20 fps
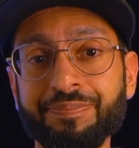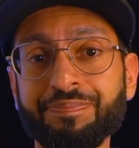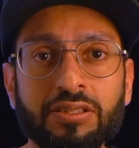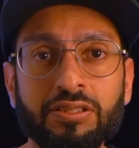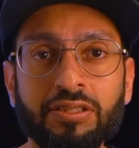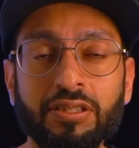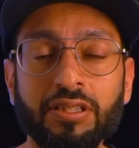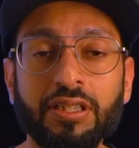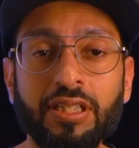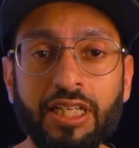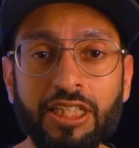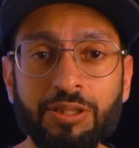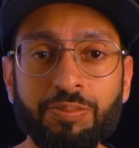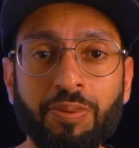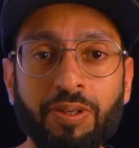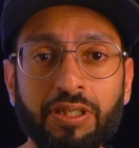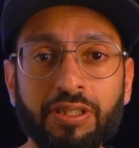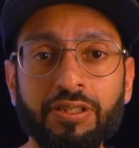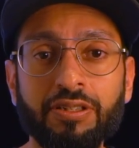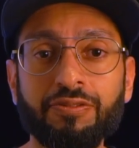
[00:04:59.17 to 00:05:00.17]
So the last
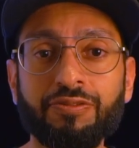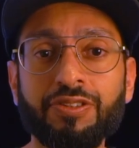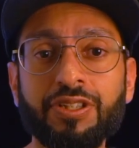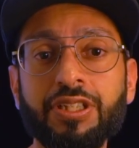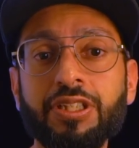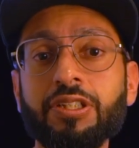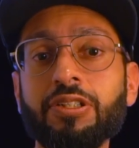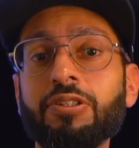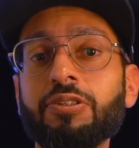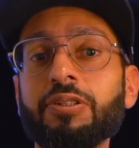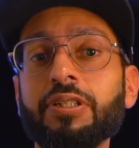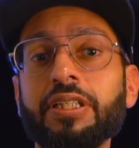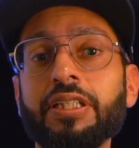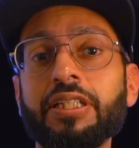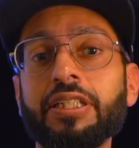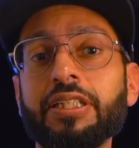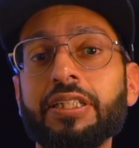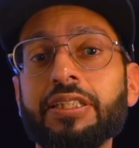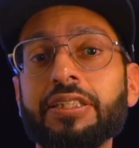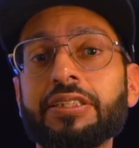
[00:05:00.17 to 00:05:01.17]
part of the video
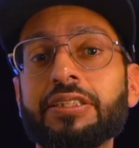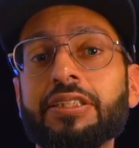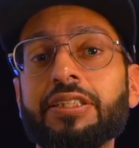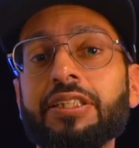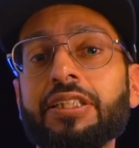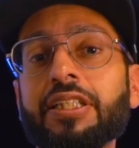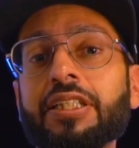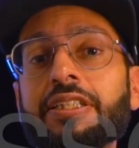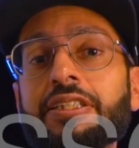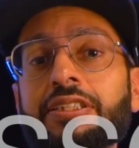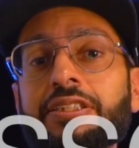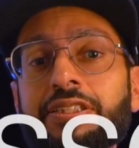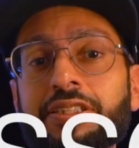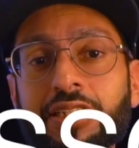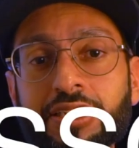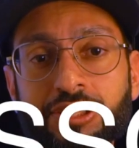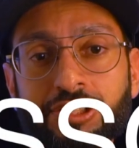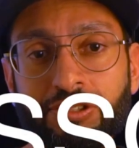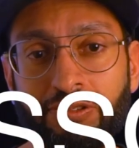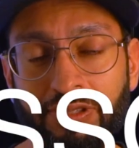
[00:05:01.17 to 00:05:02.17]
is the
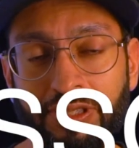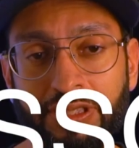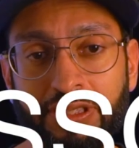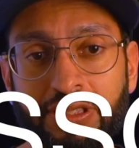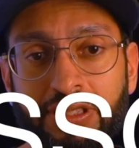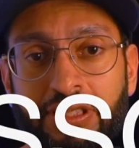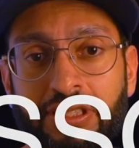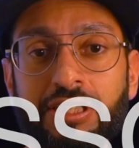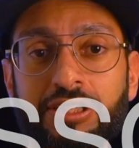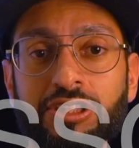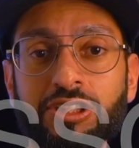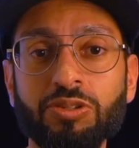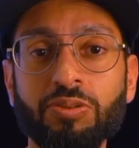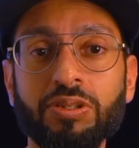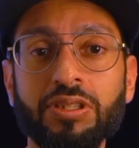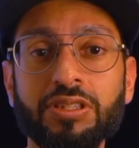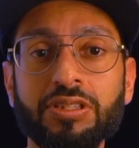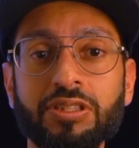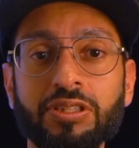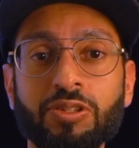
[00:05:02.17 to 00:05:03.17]
accessories. I just
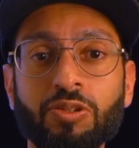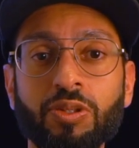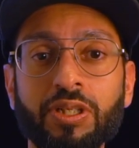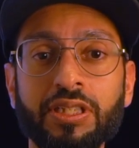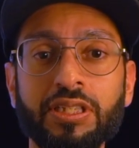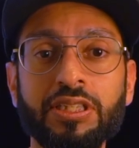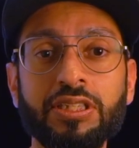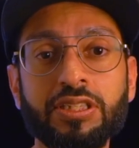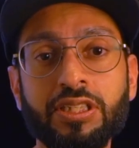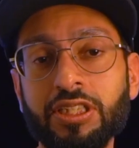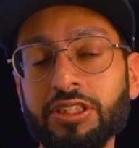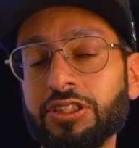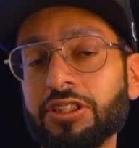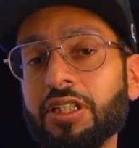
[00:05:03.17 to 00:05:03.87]
wanted to quickly touch